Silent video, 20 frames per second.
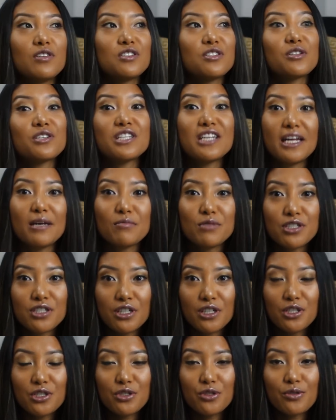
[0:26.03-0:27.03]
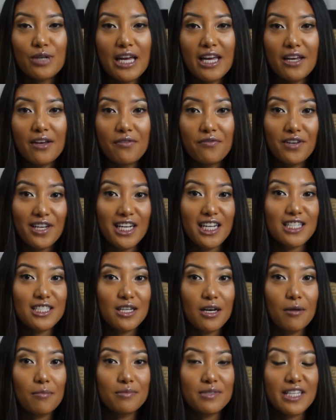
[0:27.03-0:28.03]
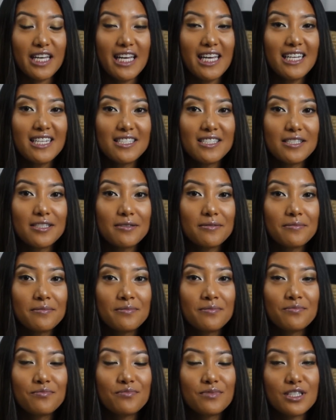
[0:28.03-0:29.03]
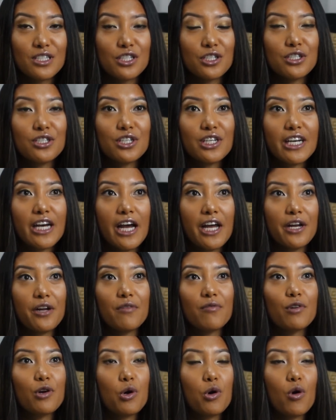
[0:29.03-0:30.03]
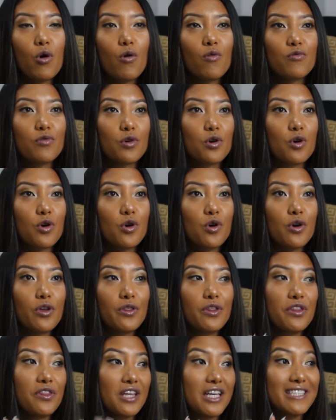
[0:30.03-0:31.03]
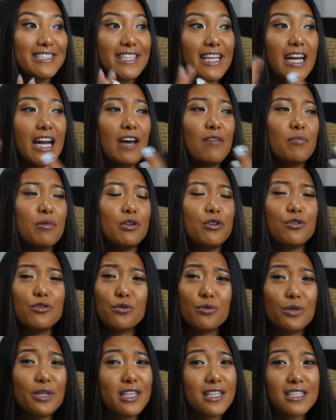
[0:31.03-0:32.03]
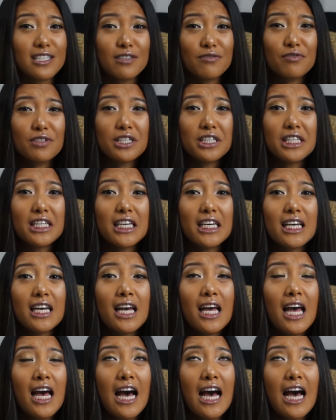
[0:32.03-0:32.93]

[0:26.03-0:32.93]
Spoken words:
So today I'm just going to do a fitness update, just to kind of go over the things that I've been doing differently.